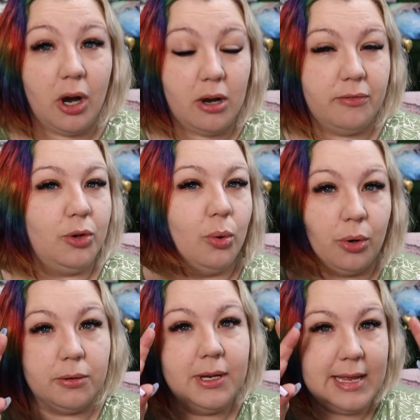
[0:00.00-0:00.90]
of
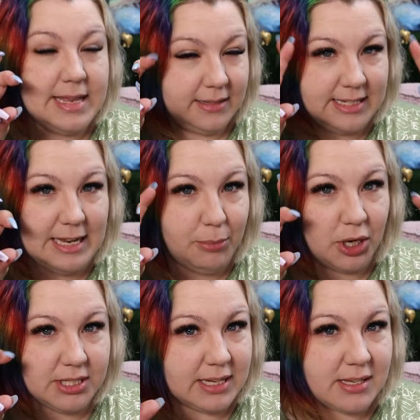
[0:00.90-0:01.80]
your
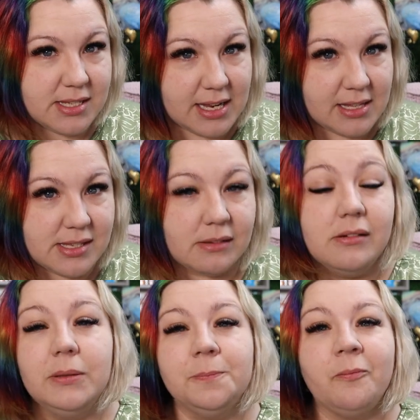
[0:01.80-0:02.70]
debossing
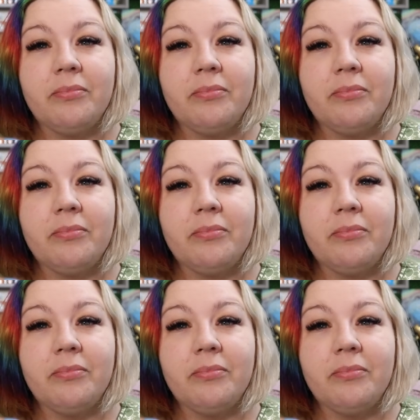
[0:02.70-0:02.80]
stencil